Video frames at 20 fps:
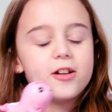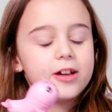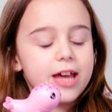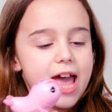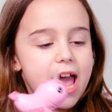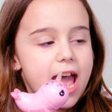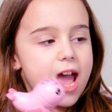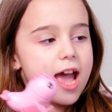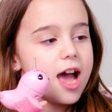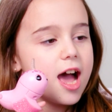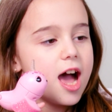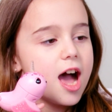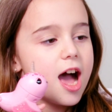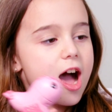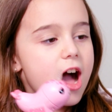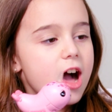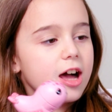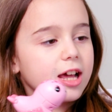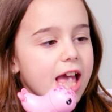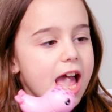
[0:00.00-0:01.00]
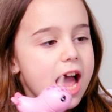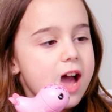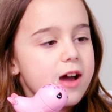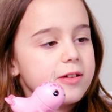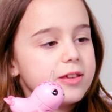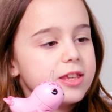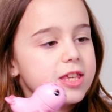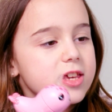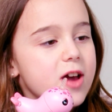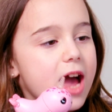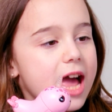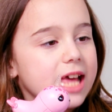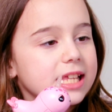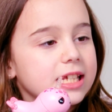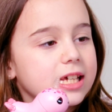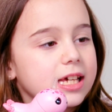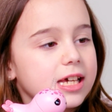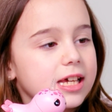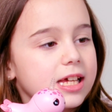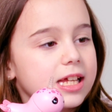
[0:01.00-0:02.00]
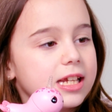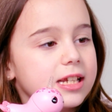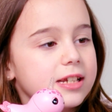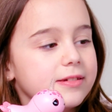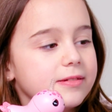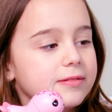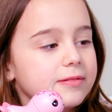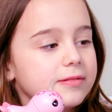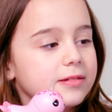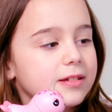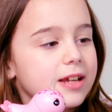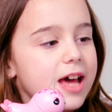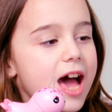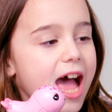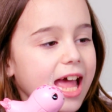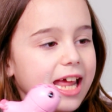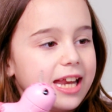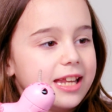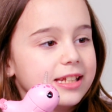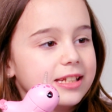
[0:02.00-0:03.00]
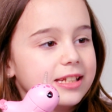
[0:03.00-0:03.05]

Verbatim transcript: Okay. I'll count. You guys could hide.